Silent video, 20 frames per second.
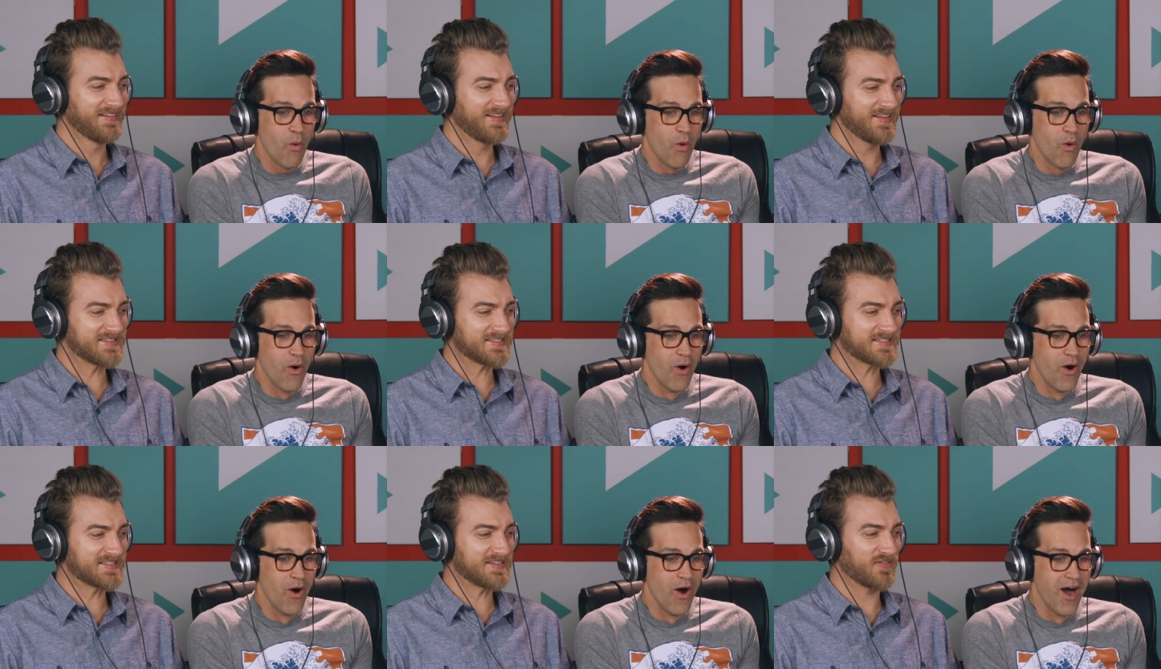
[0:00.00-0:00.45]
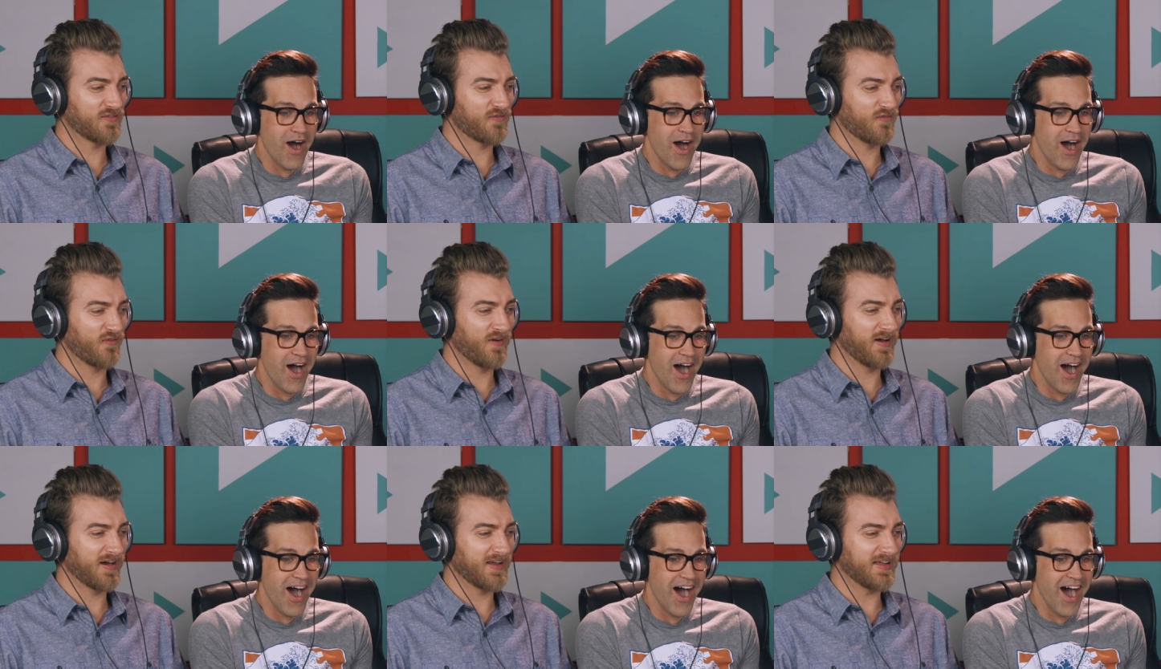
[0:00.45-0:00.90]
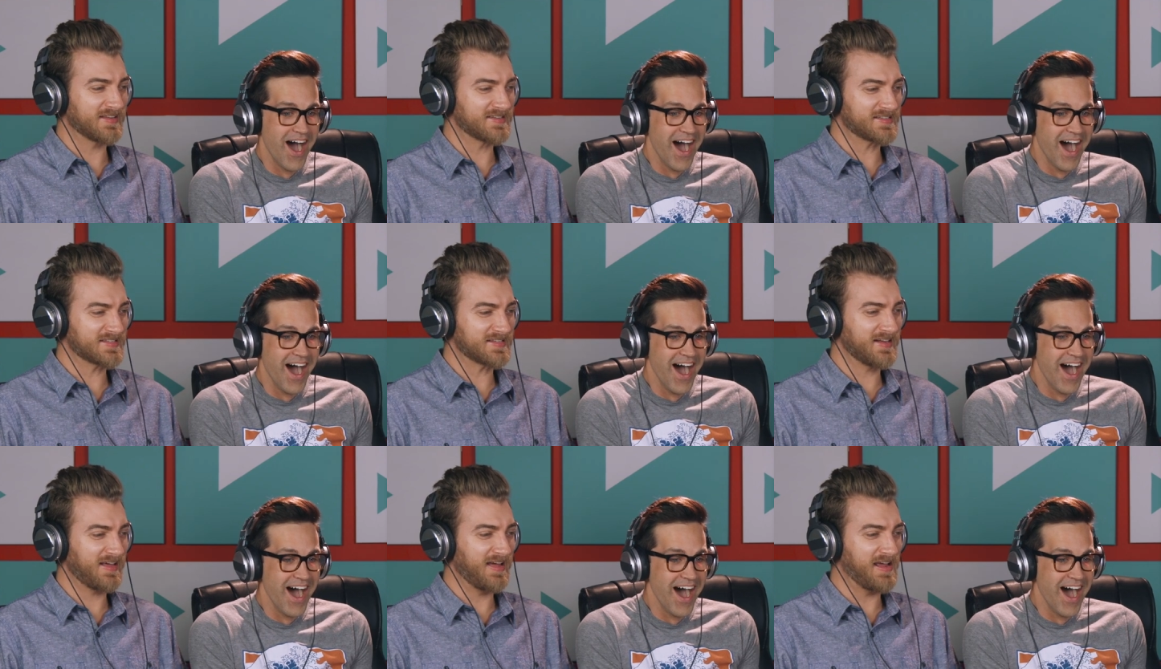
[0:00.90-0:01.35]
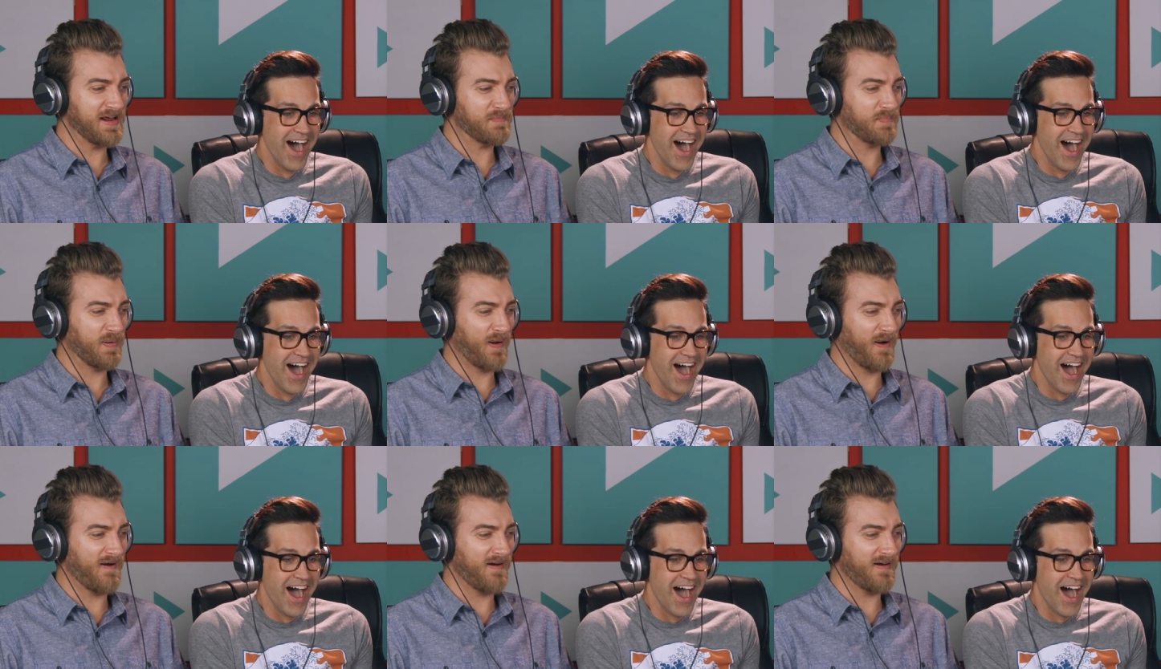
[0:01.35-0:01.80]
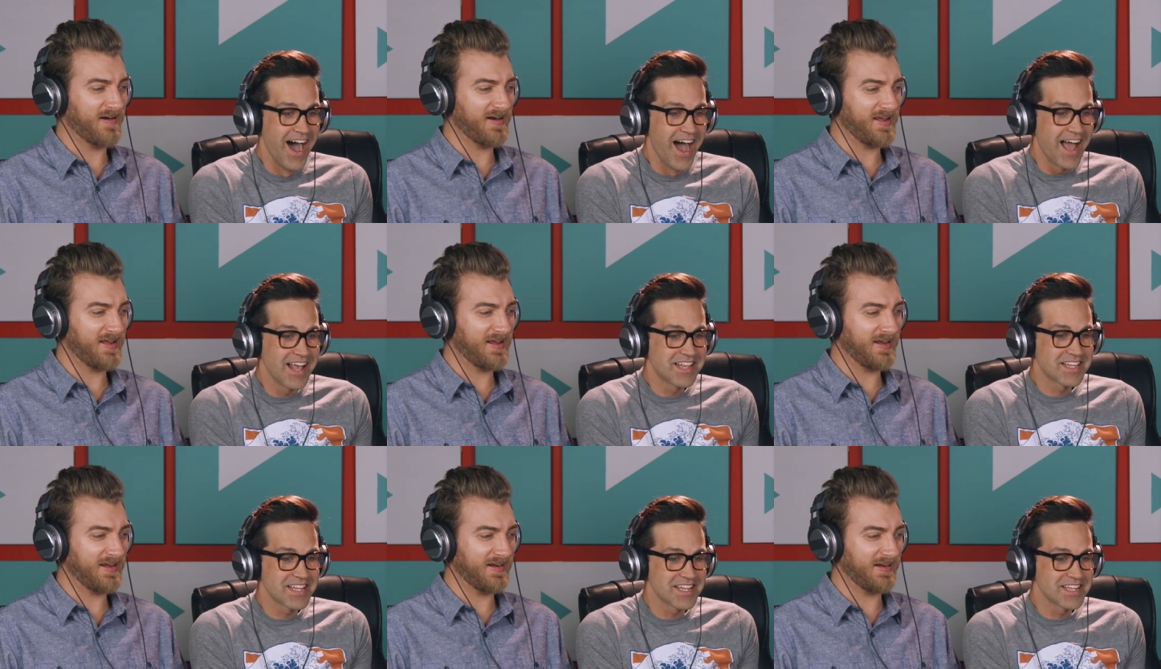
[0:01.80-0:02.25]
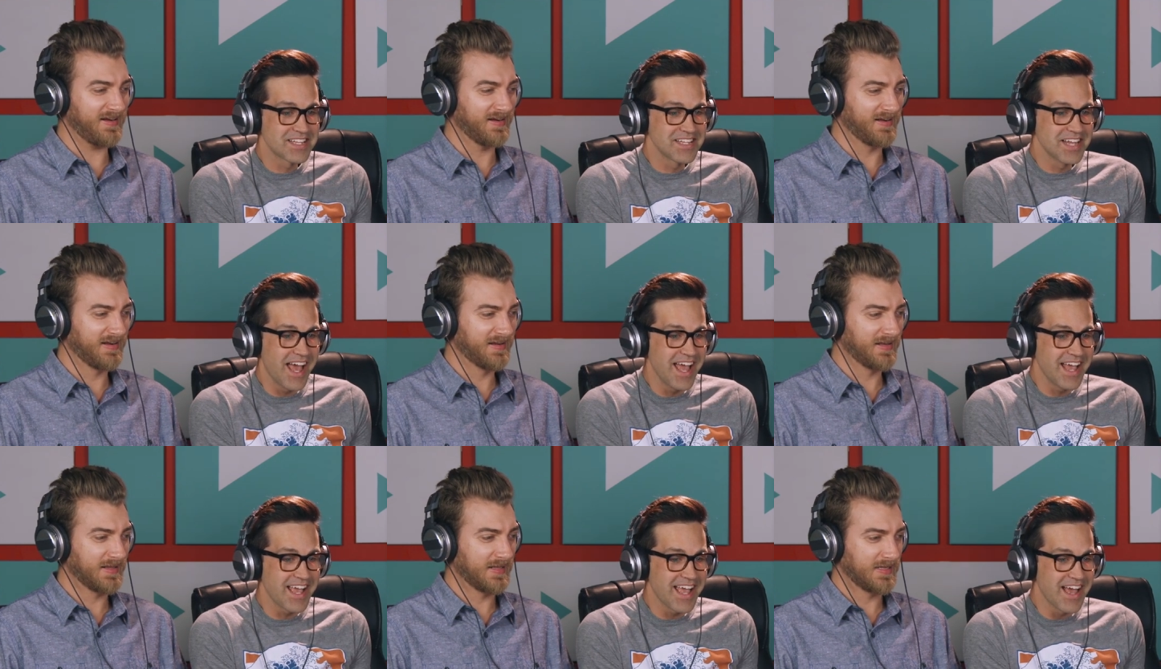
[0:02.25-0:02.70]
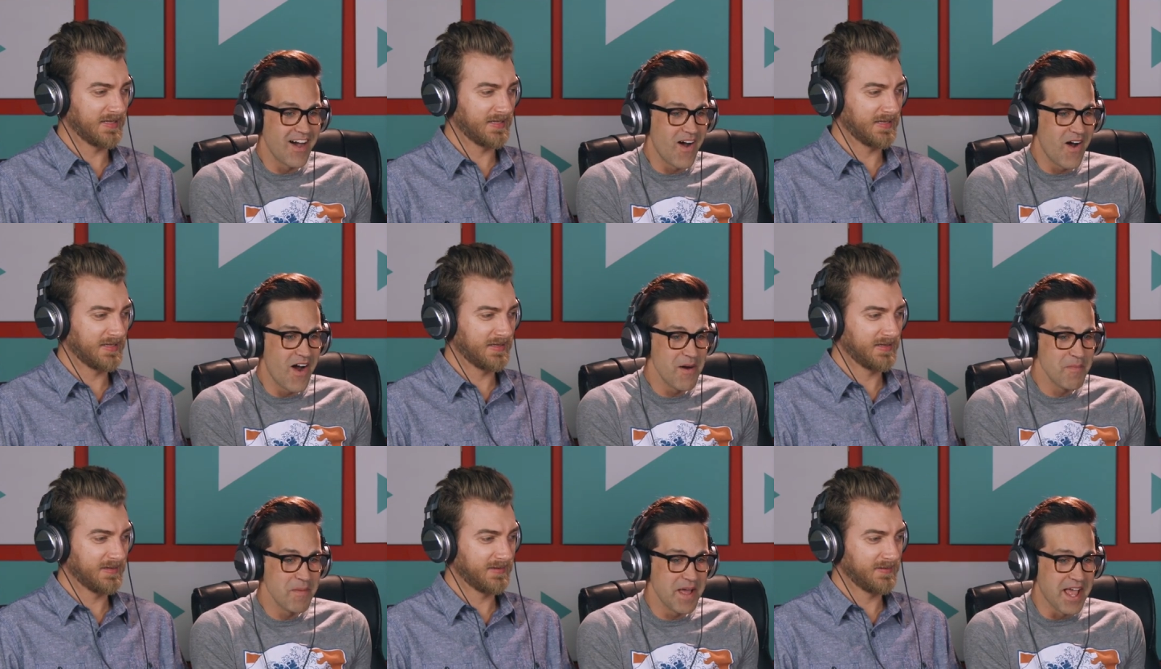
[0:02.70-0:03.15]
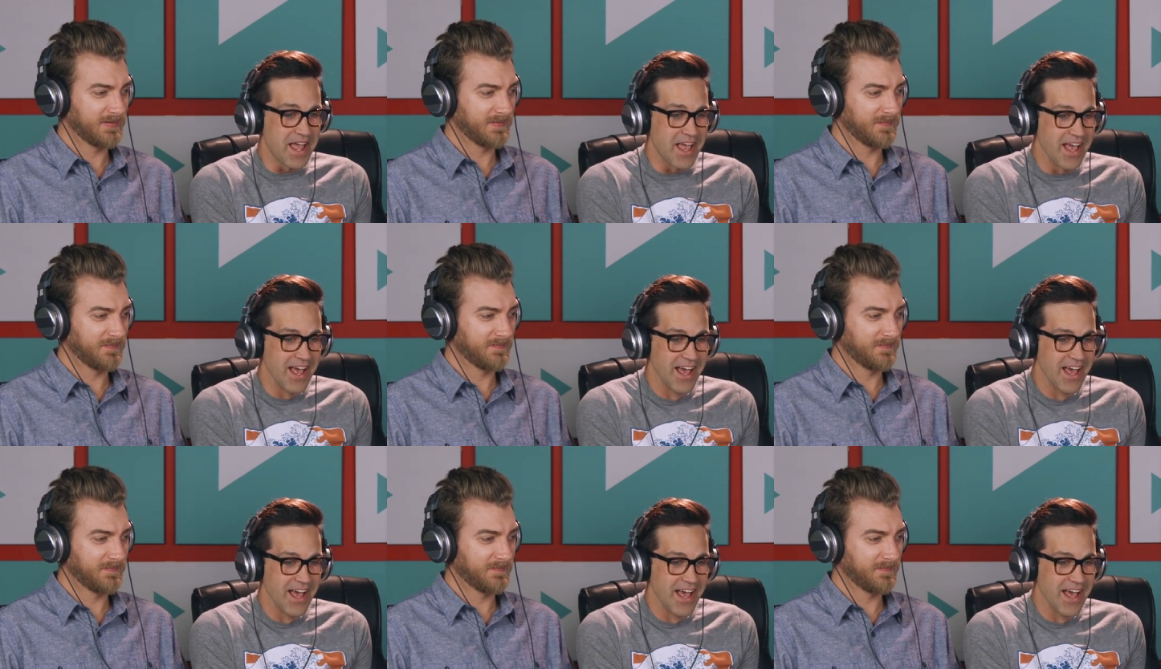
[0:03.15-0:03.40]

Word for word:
Speaker 1: This is a freaking snake party.
Speaker 2: It's a snake army.